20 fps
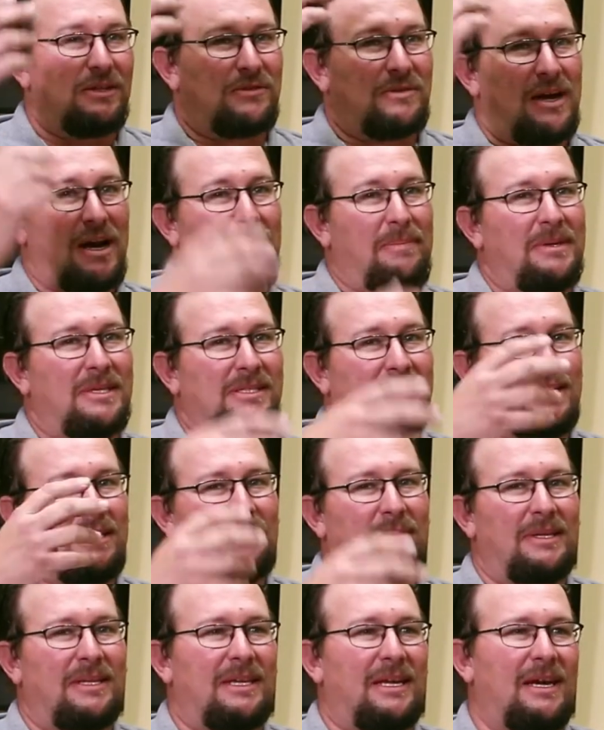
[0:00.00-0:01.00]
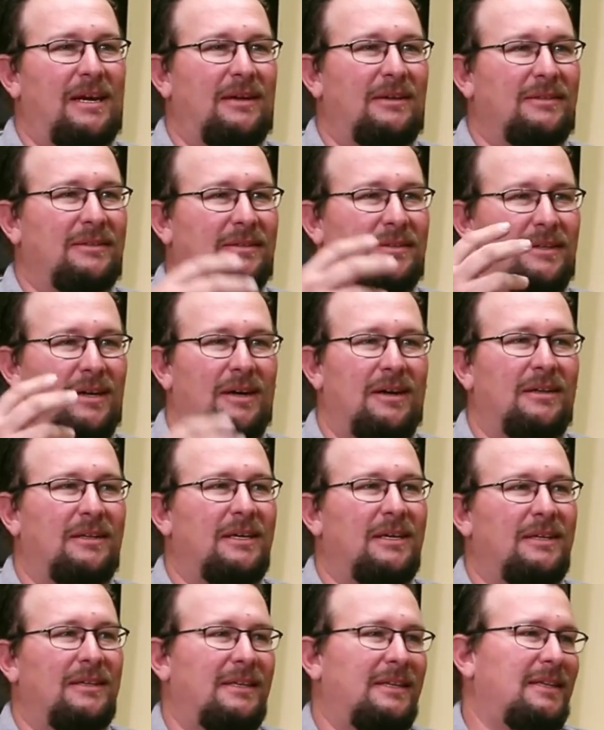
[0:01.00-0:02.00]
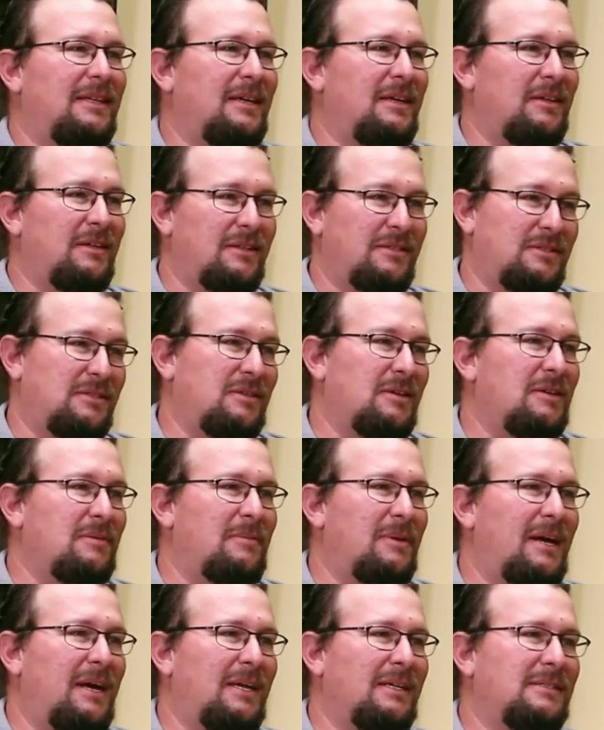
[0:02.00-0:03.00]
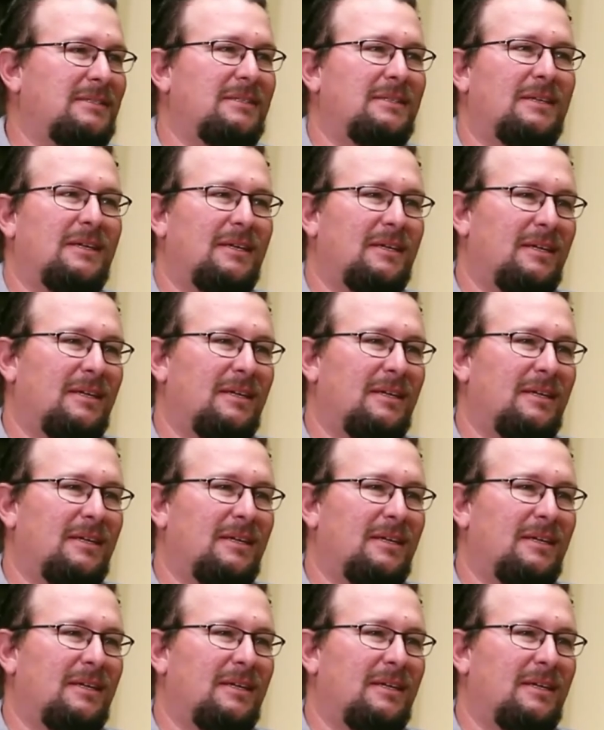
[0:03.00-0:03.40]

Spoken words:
droppings coming down on you, then it's termites.